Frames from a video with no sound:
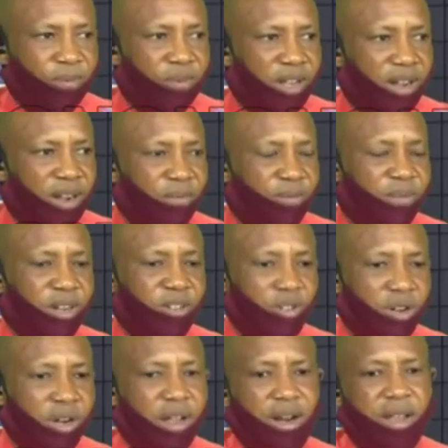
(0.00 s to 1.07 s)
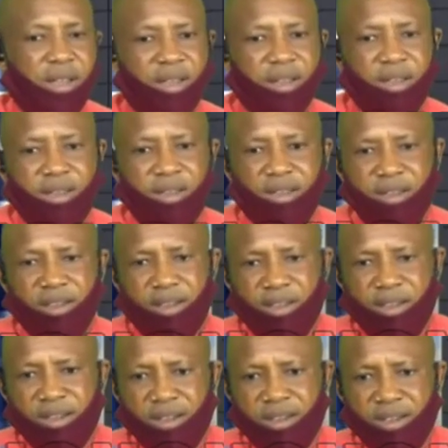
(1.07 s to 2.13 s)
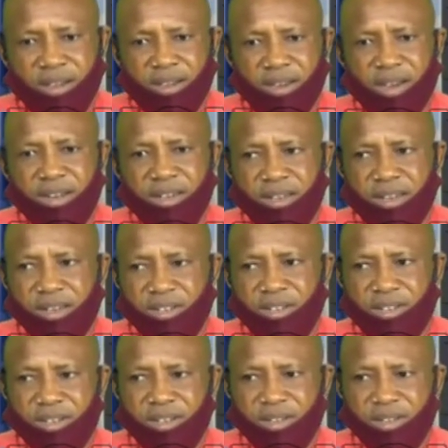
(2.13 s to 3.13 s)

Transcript: there are factional uh, uh, candidates